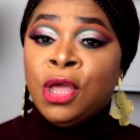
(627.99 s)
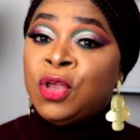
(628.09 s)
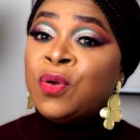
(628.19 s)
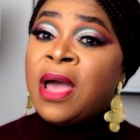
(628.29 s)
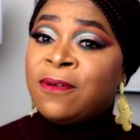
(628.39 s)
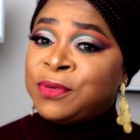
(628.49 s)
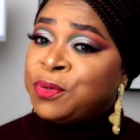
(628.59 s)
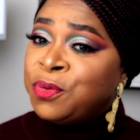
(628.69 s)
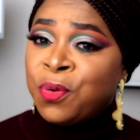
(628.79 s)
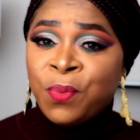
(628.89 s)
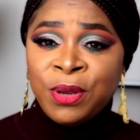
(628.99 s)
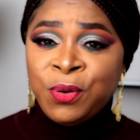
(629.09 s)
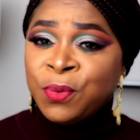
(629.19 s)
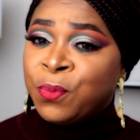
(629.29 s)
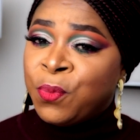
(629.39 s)
You have to know
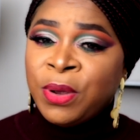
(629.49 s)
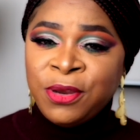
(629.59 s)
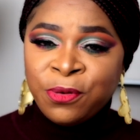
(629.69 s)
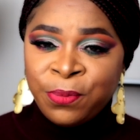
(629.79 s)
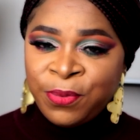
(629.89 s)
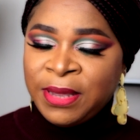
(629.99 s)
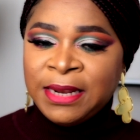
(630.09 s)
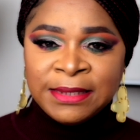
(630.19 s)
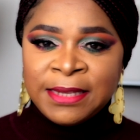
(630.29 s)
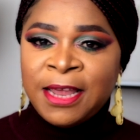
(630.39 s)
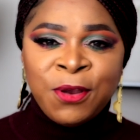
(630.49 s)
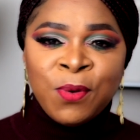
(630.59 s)
when your brain is tired.